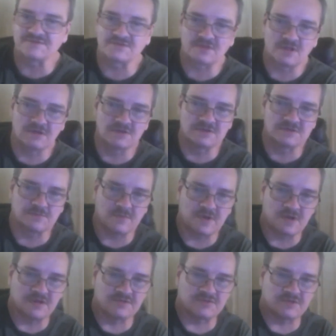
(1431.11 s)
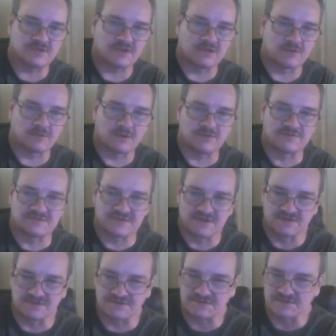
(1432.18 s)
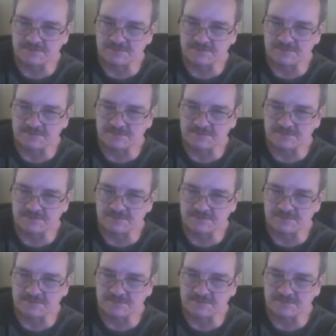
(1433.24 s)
a month in gross sales.